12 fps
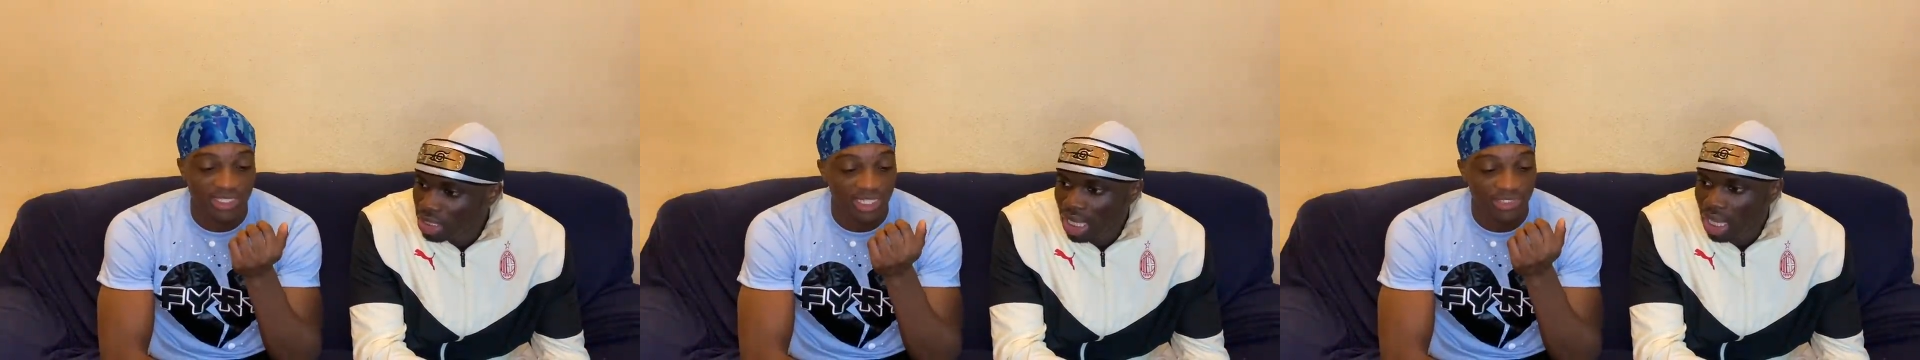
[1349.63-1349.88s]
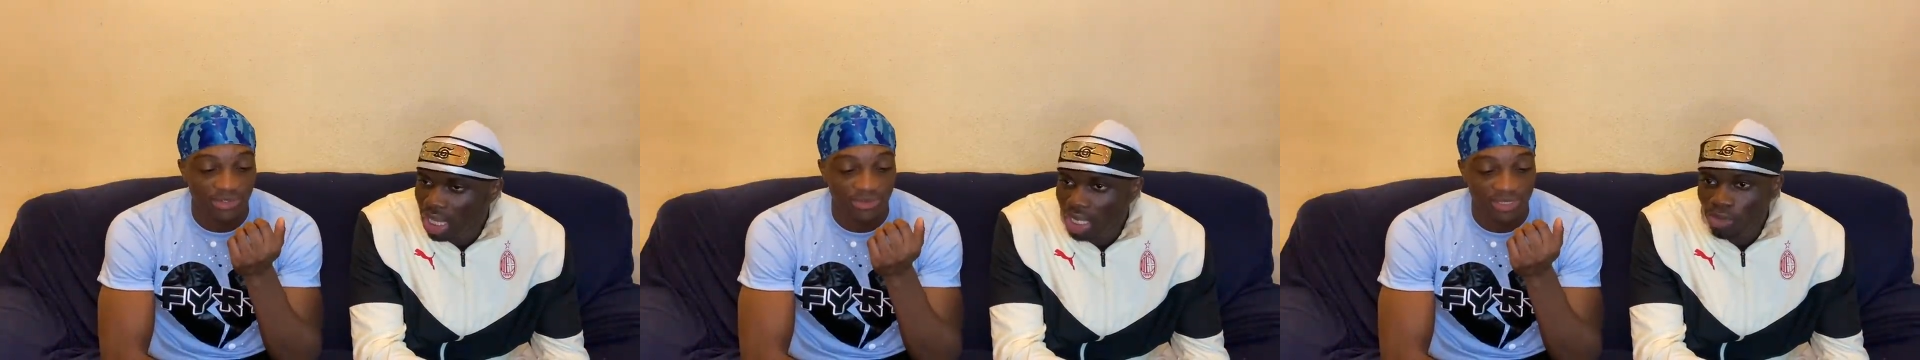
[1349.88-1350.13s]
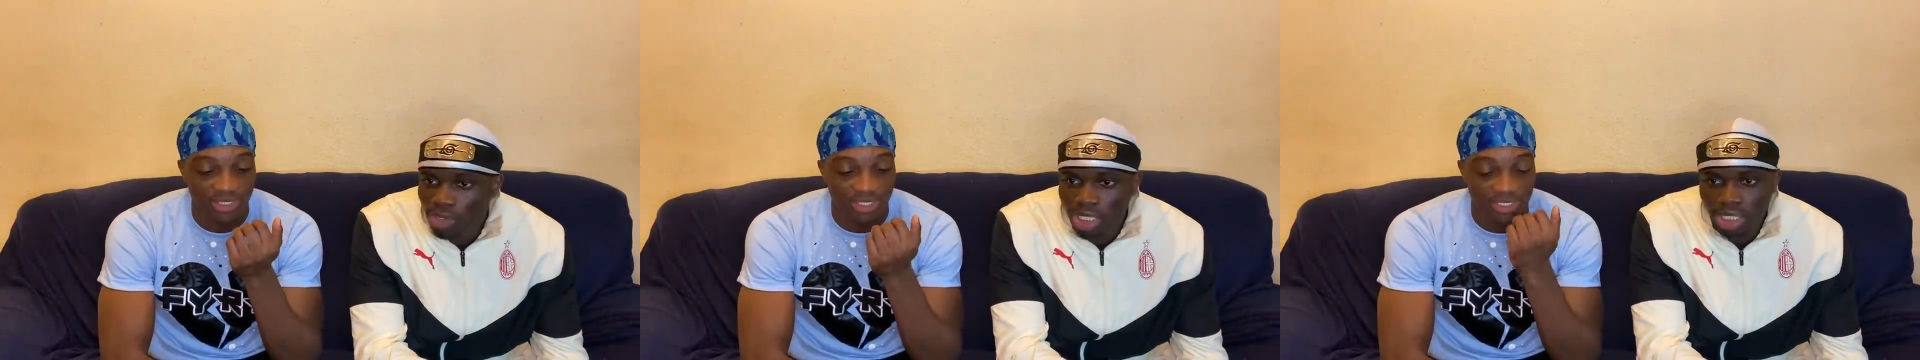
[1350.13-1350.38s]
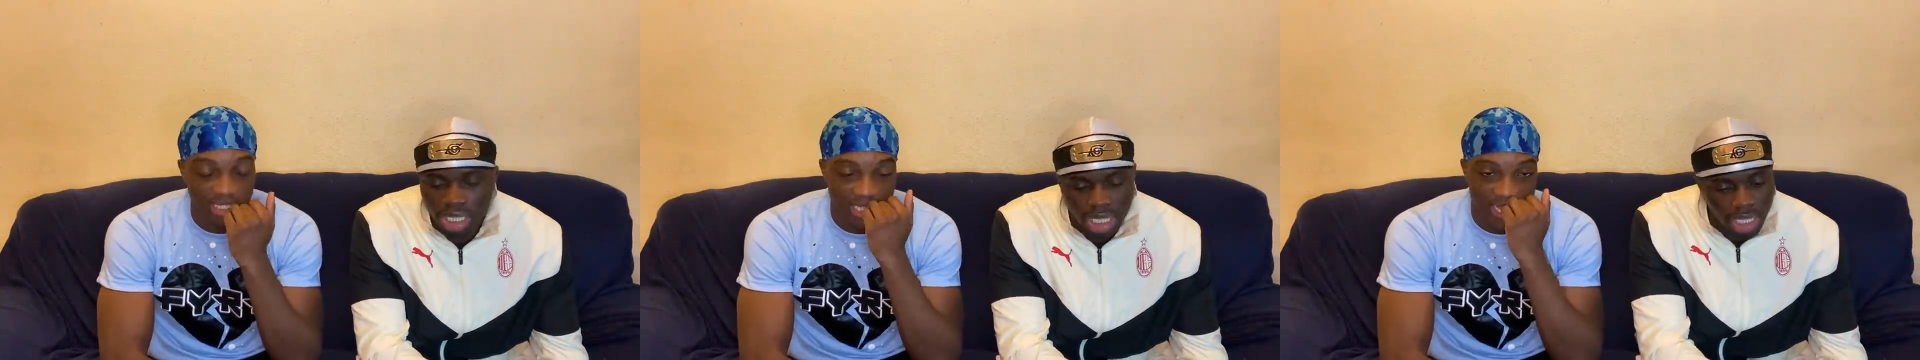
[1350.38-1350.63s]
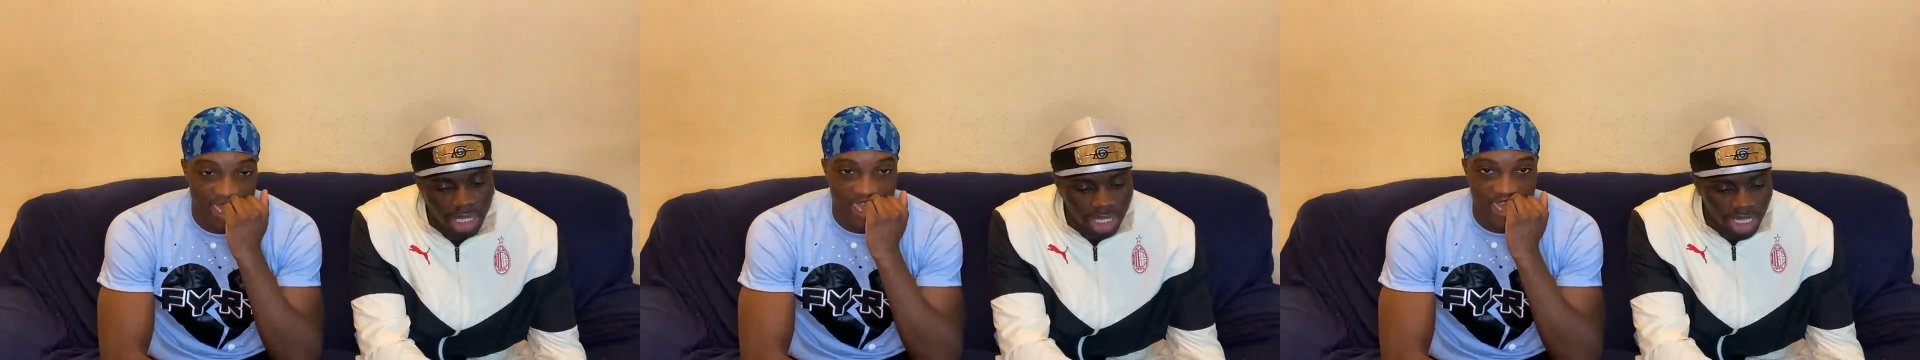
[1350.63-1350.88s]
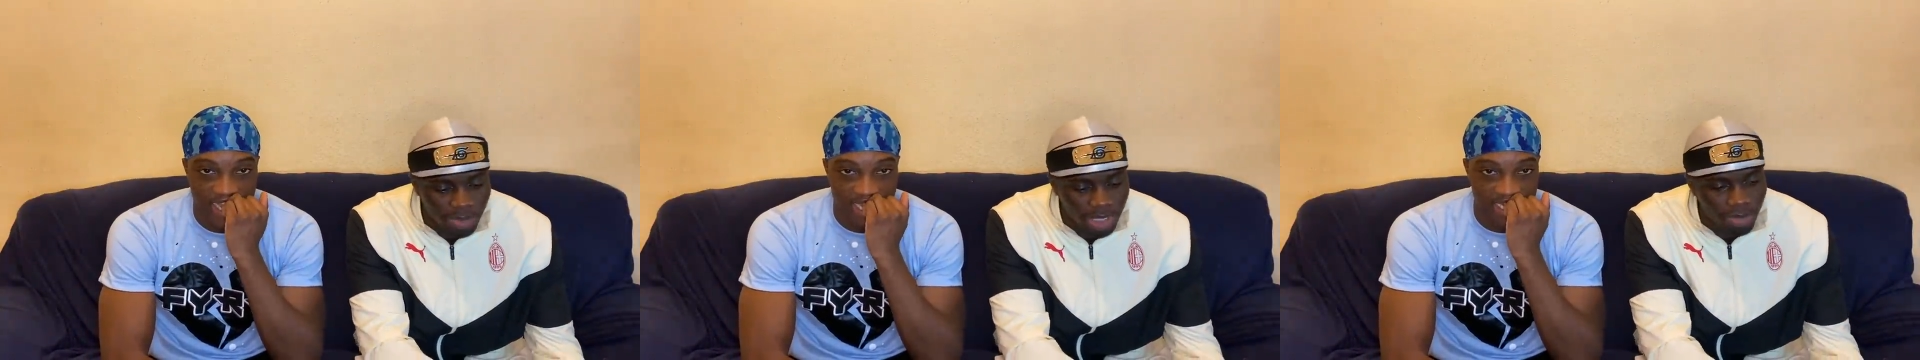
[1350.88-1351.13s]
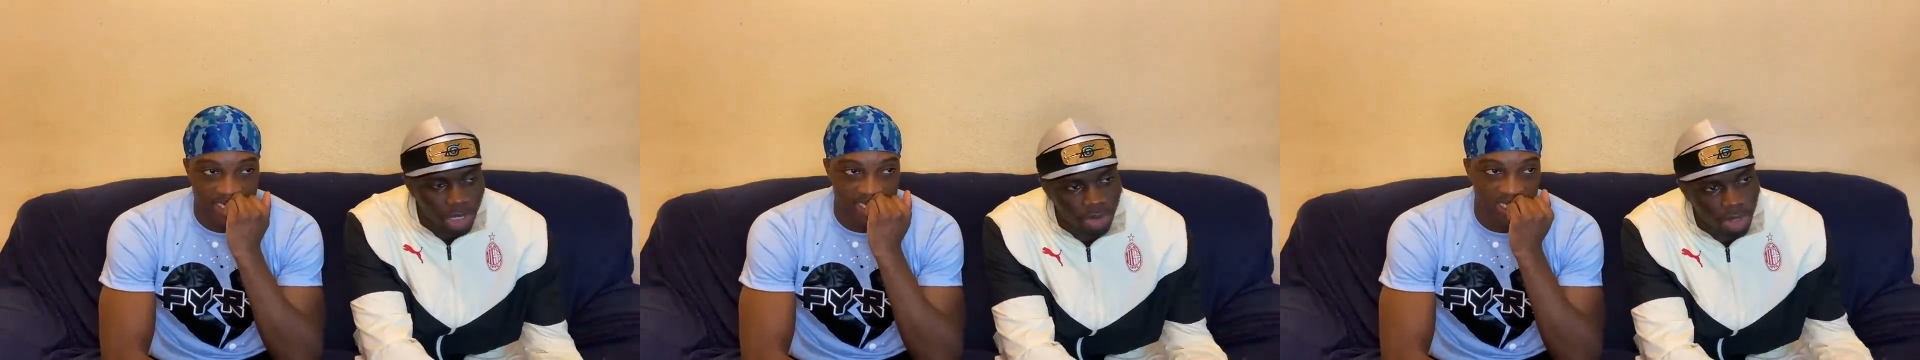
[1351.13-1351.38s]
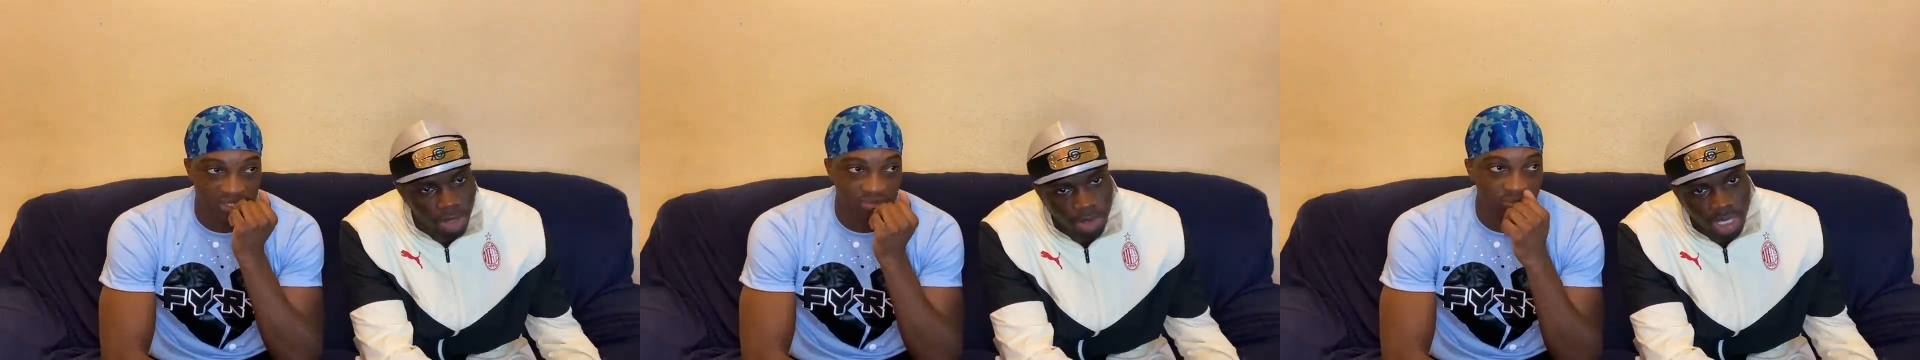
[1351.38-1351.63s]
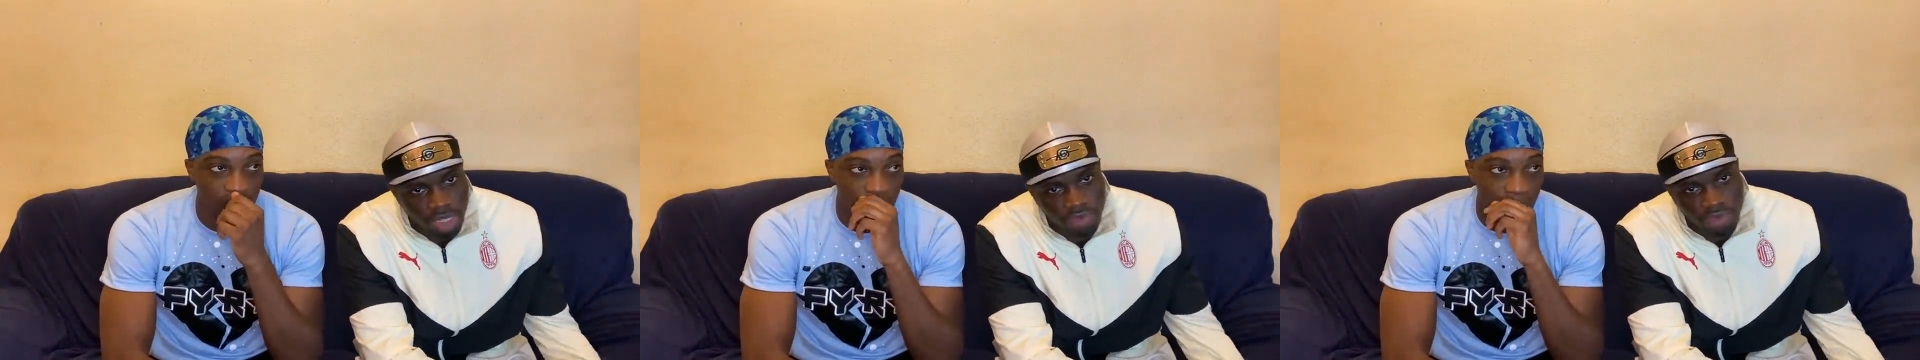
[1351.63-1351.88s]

Speaker 1: Yeah, we need, yeah, that's pretty much what we're waiting